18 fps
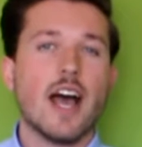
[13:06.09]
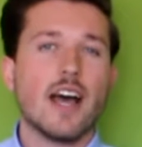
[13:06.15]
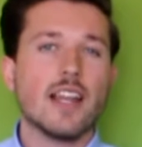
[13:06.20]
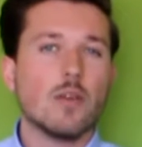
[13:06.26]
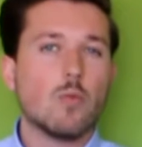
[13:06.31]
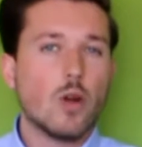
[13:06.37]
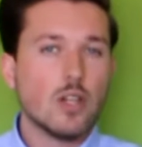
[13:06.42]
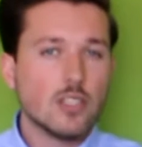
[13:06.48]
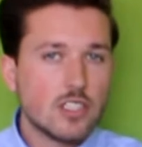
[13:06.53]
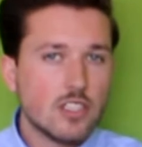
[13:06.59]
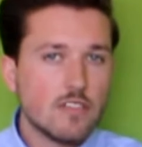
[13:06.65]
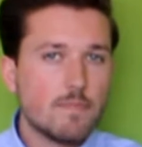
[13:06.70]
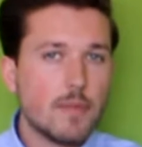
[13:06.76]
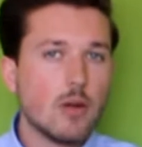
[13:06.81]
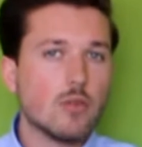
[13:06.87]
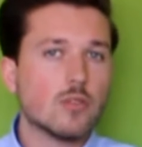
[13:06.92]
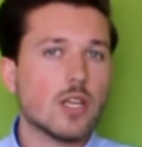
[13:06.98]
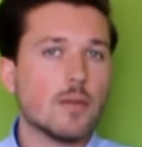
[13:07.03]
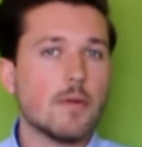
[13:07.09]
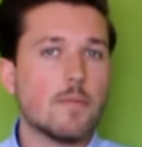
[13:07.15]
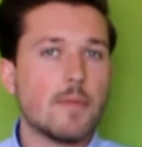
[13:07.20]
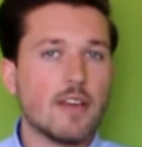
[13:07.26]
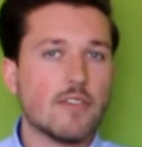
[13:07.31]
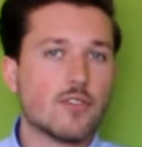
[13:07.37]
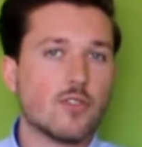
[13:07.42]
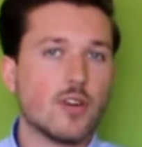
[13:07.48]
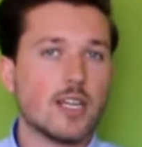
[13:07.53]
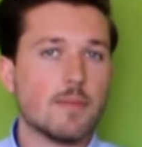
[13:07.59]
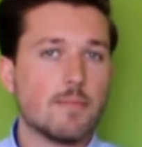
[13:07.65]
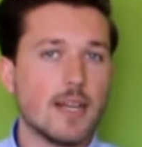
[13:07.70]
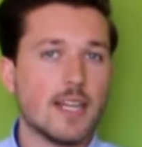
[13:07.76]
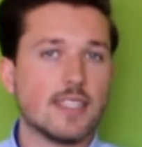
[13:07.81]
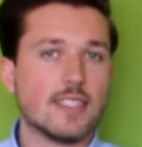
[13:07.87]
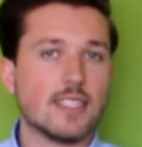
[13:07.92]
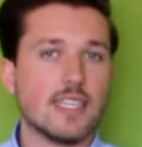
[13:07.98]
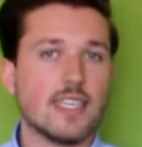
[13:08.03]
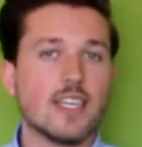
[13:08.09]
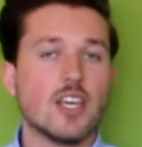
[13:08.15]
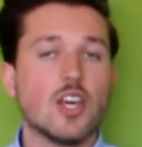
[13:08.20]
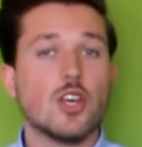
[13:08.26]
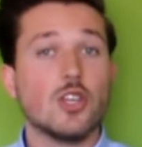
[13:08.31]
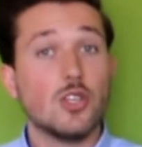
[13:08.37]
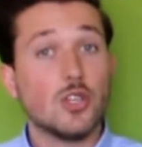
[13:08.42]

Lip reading: and then once you've built up a bit of credibility,